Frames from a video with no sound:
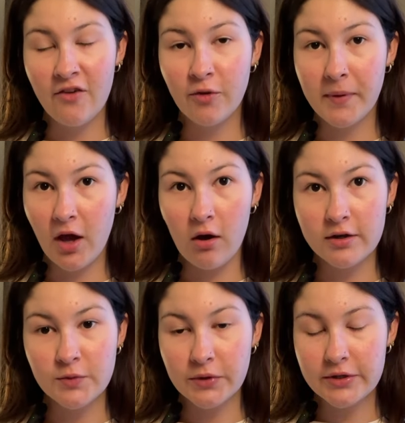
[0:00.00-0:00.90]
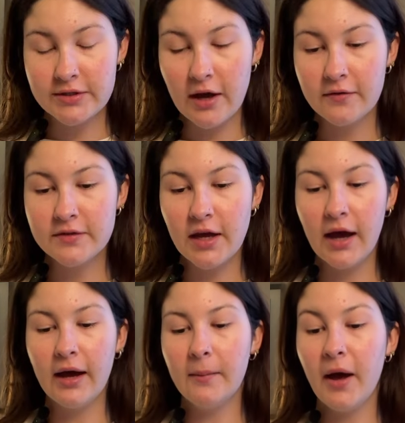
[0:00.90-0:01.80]
if we're being honest with ourselves.
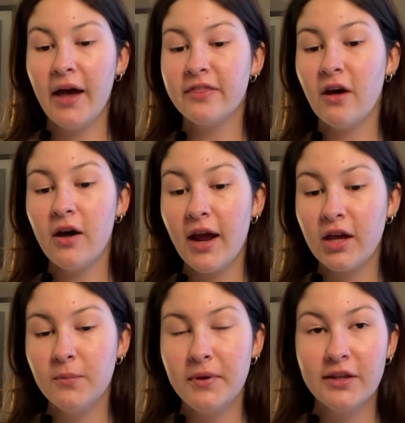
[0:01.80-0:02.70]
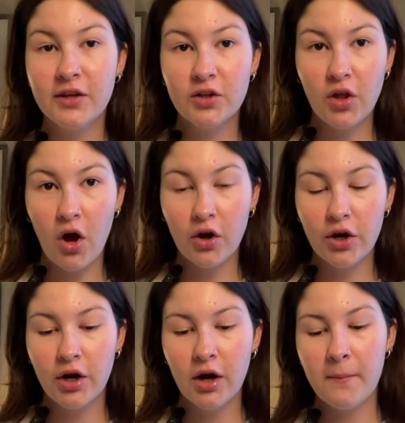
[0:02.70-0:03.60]
I thought I could be in there
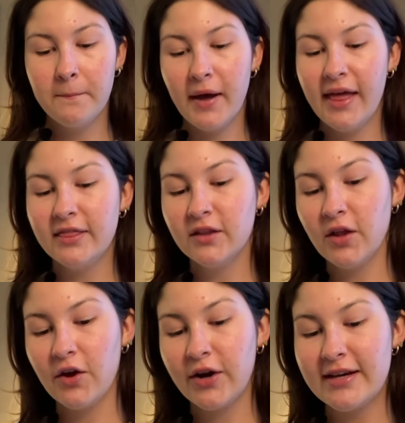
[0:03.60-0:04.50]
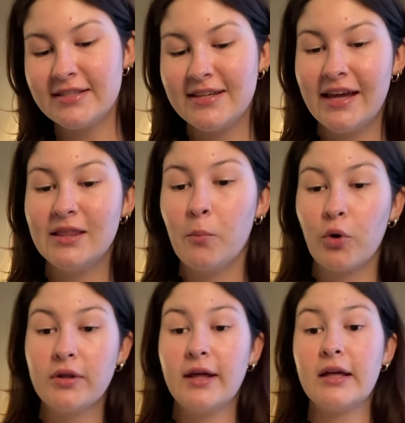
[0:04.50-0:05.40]
longer, but the longer I stayed, the
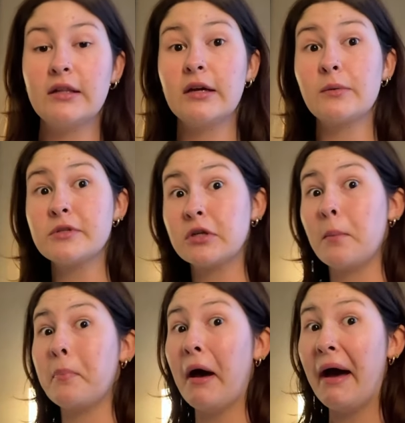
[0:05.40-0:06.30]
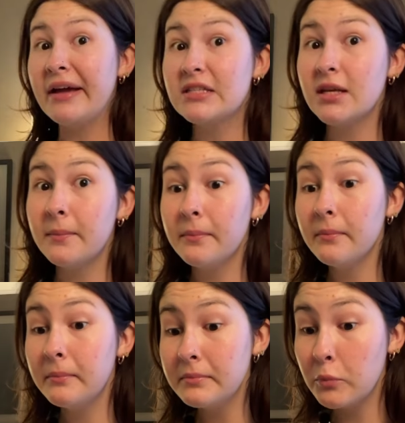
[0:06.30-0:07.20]
more likely I was going to buy
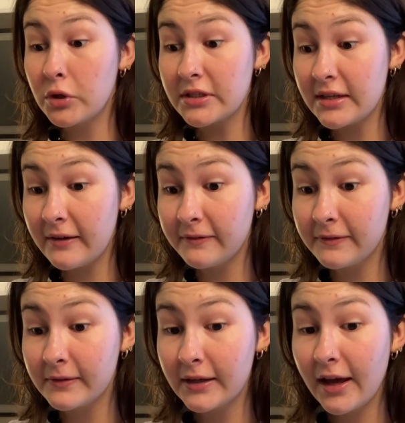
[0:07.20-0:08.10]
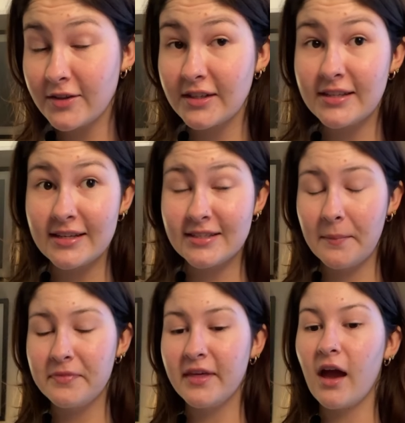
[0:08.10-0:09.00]
some more stuff. I was going to say
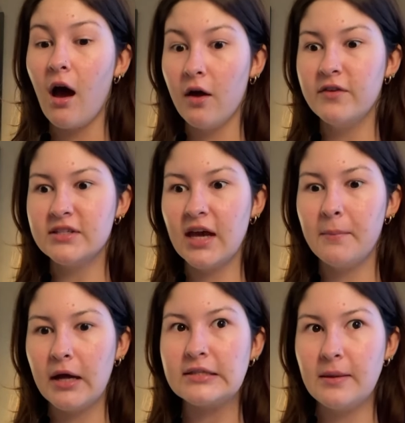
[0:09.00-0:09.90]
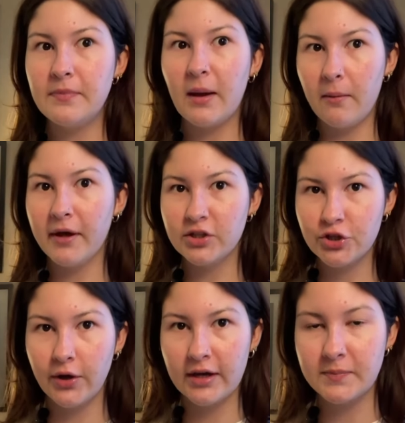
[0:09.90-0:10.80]
something. Obviously, I bought something. I'm about to show
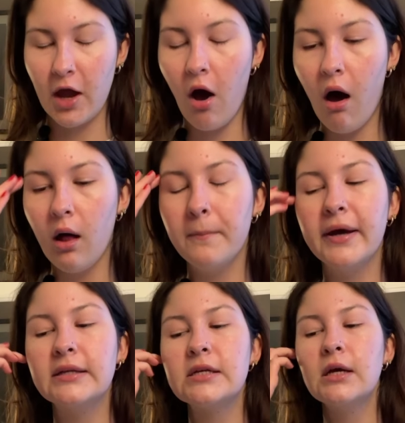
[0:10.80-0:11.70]
you guys my haul, but